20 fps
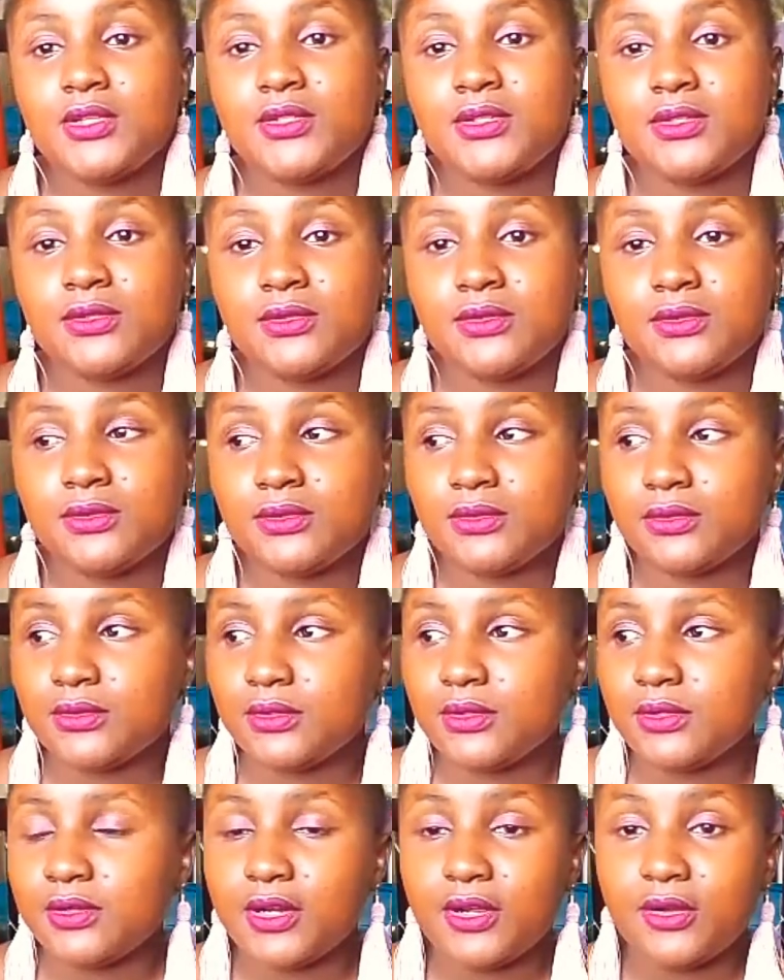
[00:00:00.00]
to
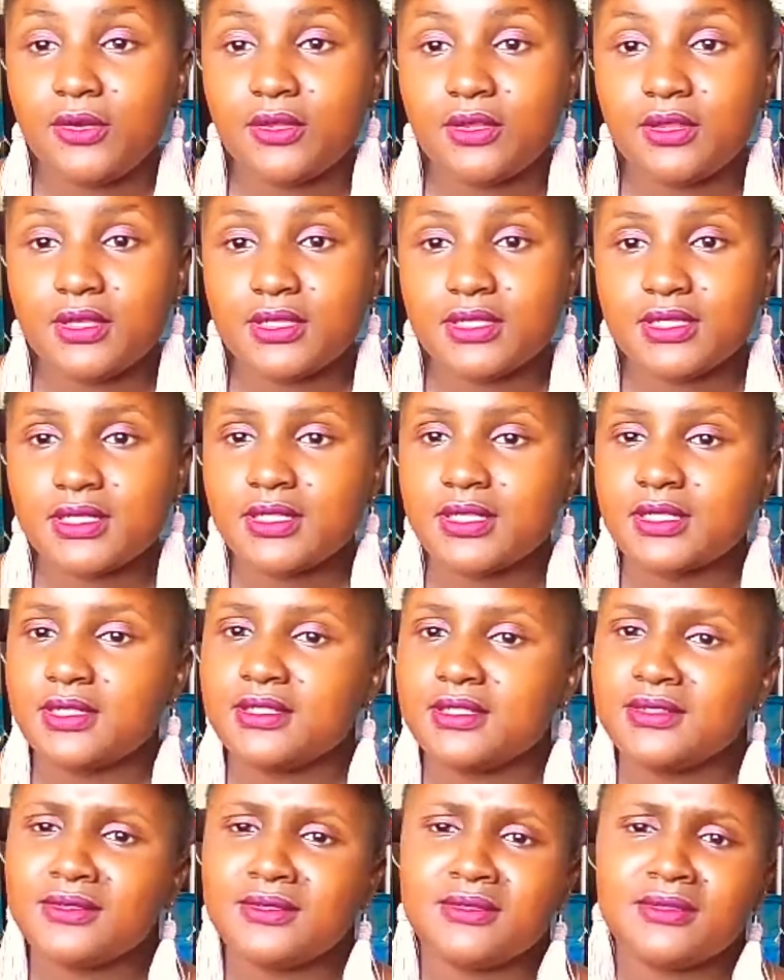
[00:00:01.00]
record this.
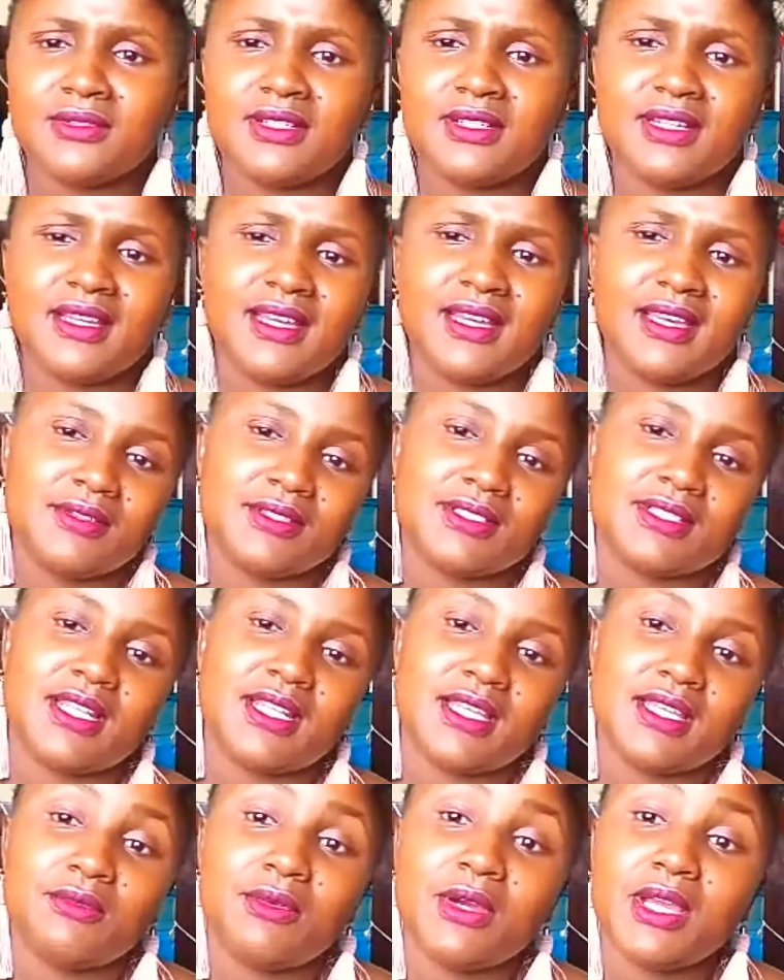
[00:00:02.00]
So I was
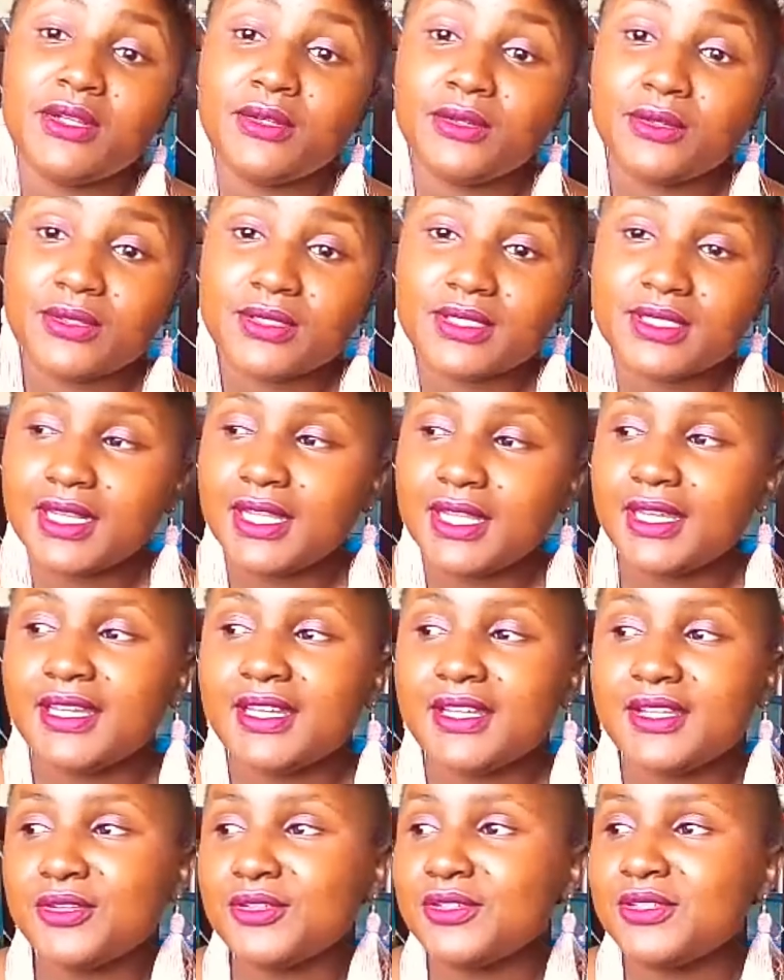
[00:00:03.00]
like, why not?
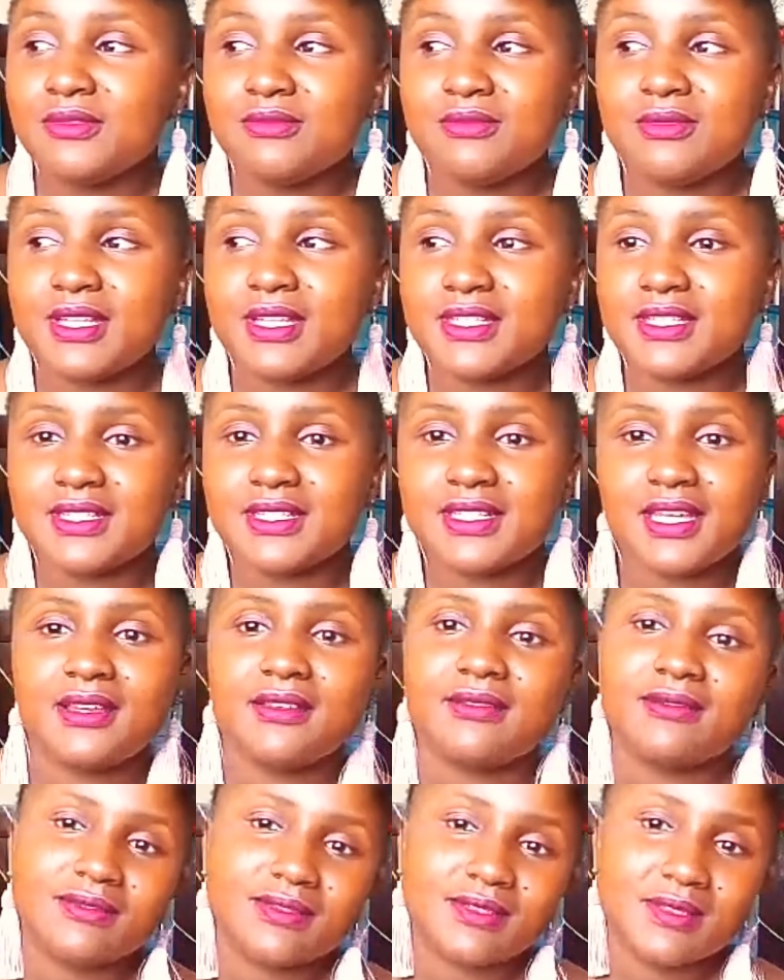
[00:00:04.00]
Like, YouTube doesn't
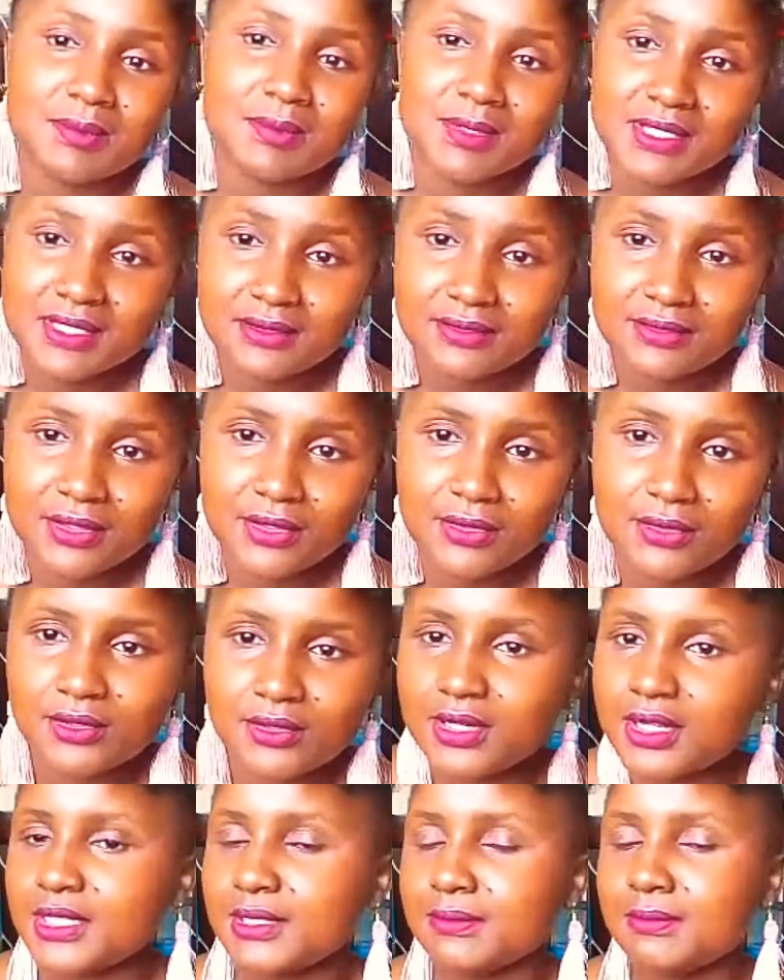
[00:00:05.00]
have specific
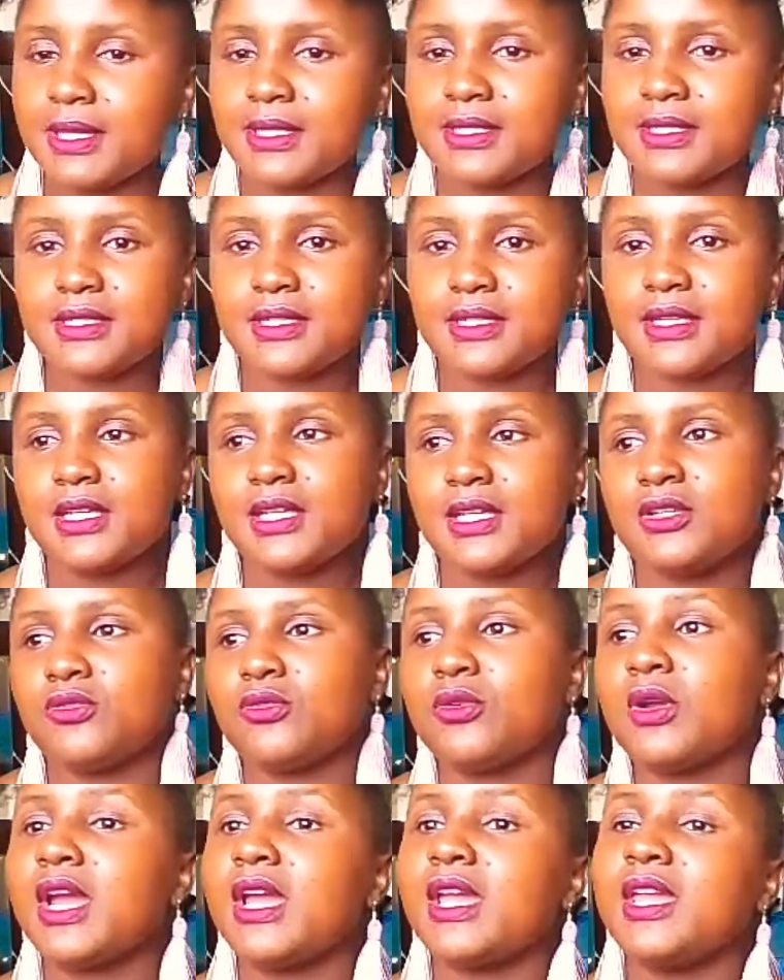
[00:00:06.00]
corners per se.
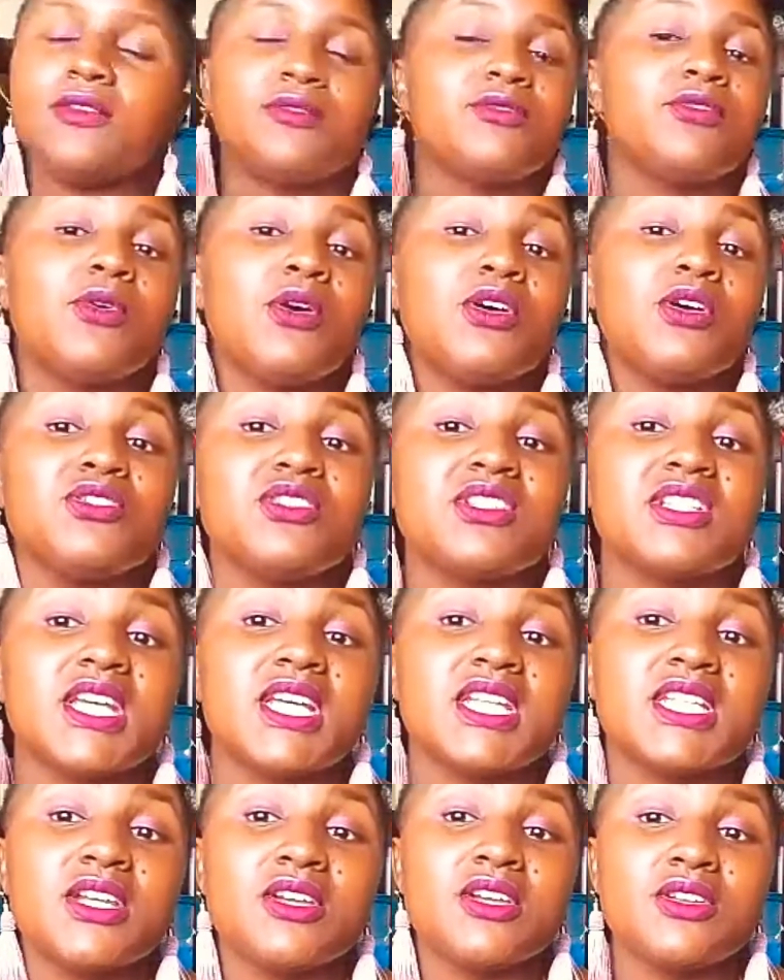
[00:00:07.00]
If you want to
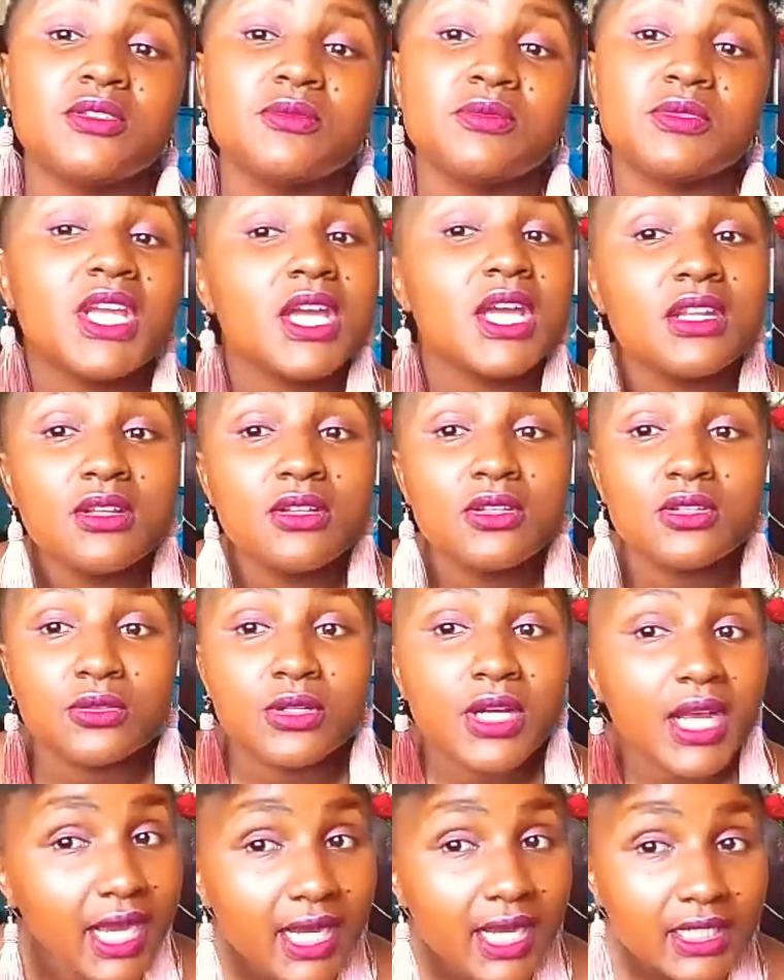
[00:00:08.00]
start a YouTube channel, you
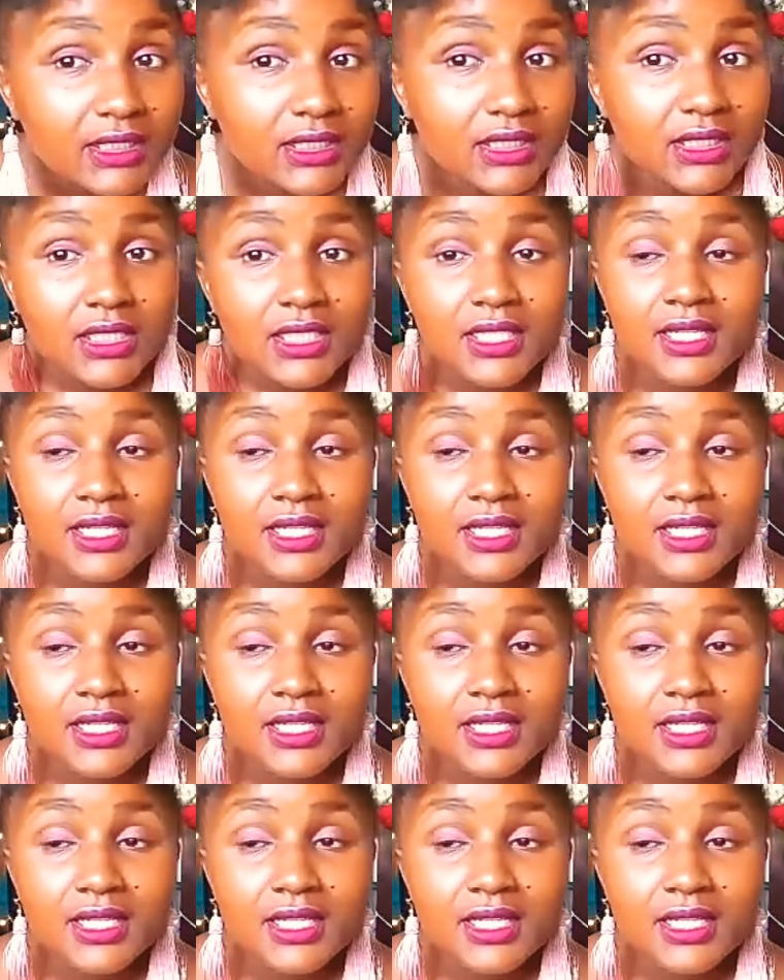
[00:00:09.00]
can.